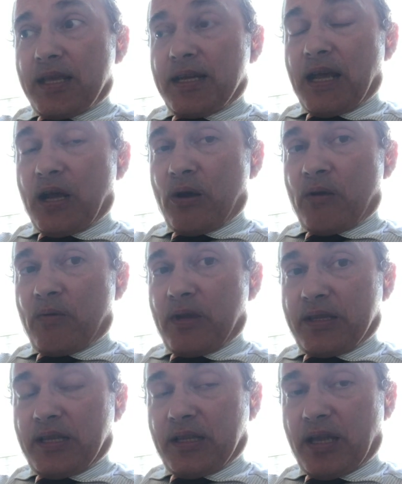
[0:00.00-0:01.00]
Now,
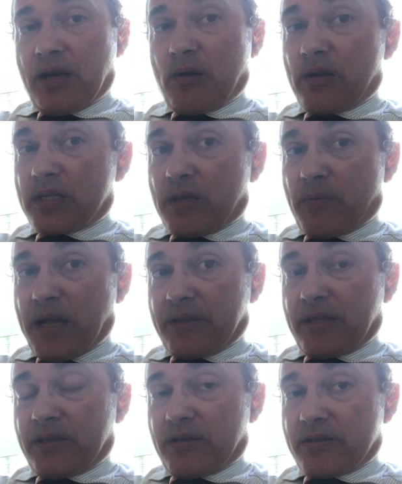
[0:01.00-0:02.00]
one thing that I noticed about
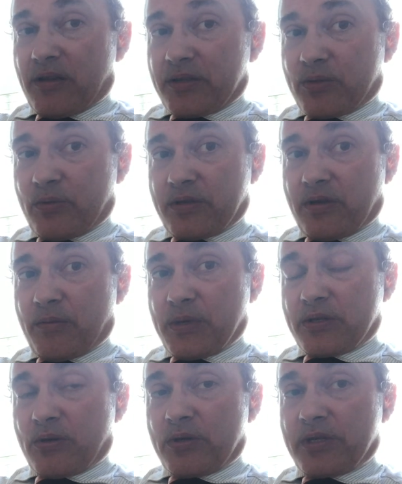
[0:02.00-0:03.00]
that, there's also a term
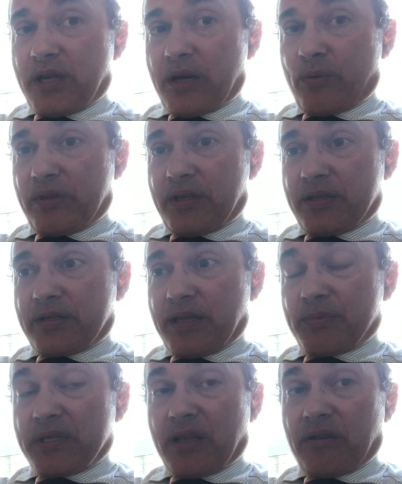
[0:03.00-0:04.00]
associated with this
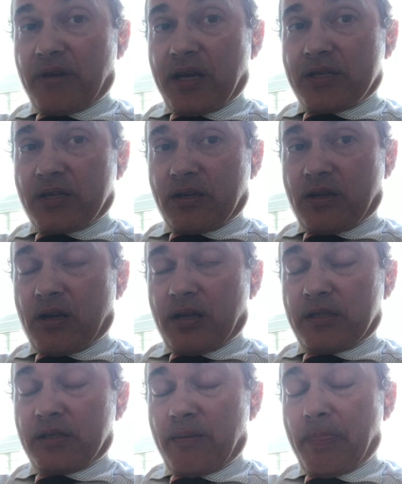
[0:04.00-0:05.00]
acceleration
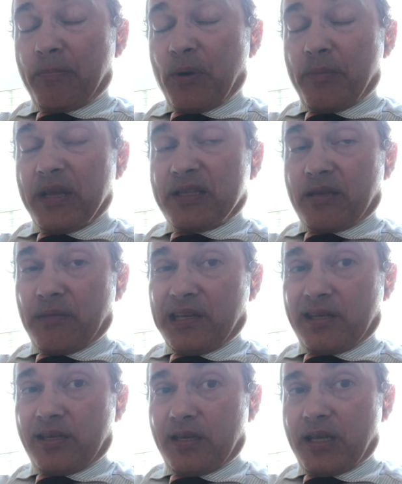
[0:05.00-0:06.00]
called
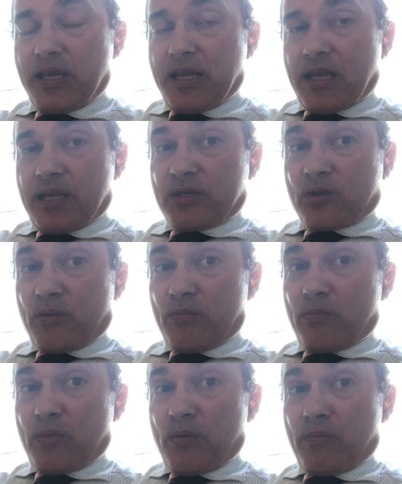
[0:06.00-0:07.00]
momentement. And so
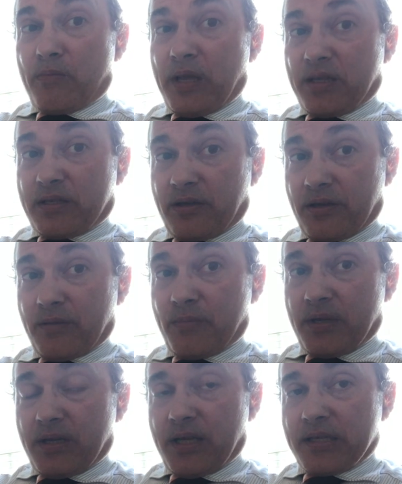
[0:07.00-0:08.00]

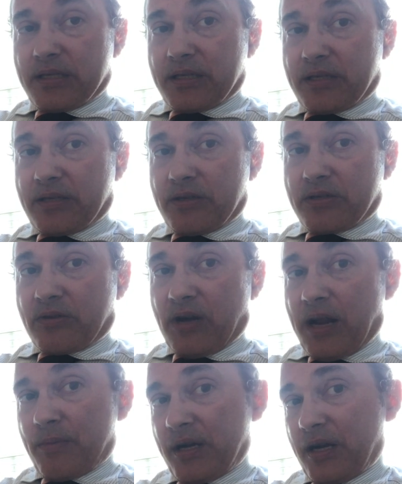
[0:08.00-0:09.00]
momentum, as is
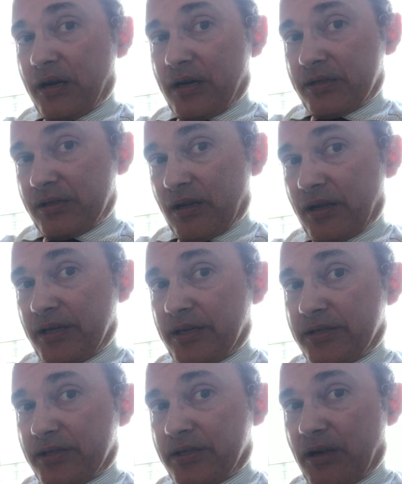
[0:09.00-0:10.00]
described here, is not
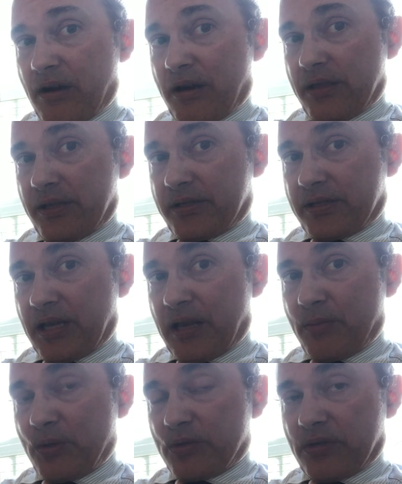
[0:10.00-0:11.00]
necessarily the
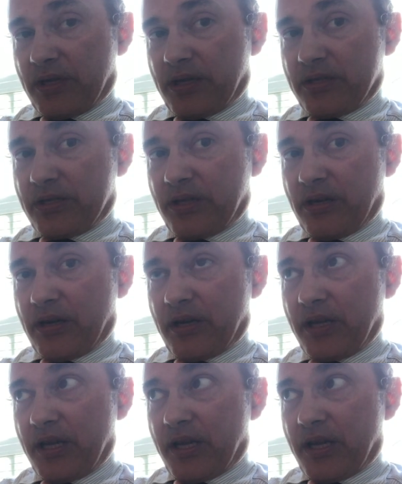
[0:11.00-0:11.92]
same, usually considered